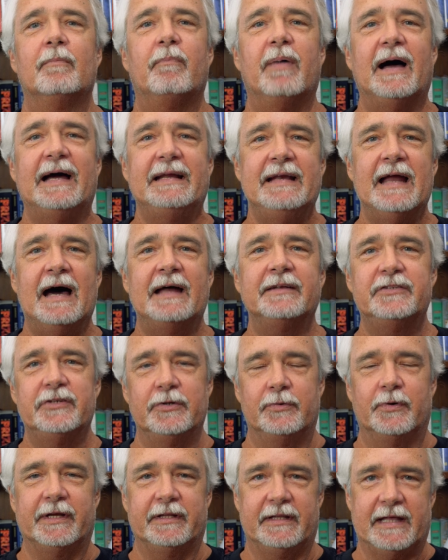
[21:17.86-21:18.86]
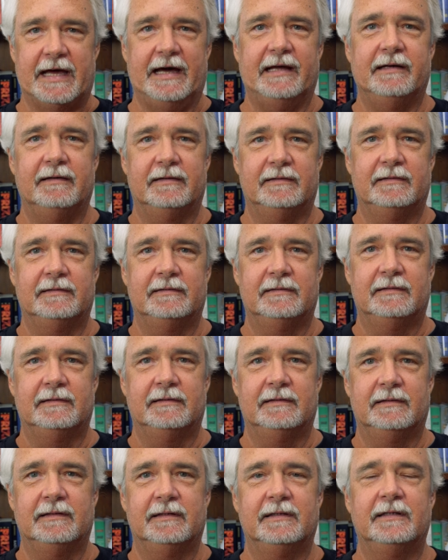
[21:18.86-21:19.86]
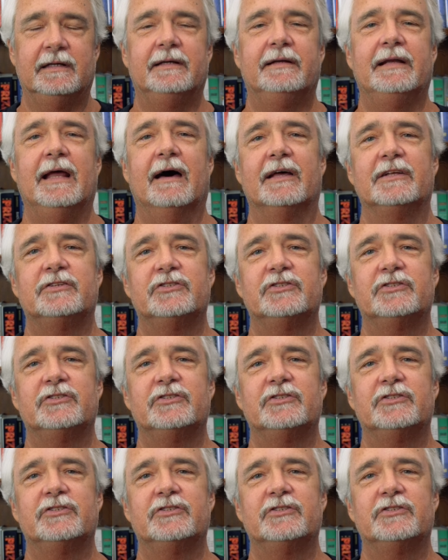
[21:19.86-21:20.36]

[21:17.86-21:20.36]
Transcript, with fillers: By not doing that, now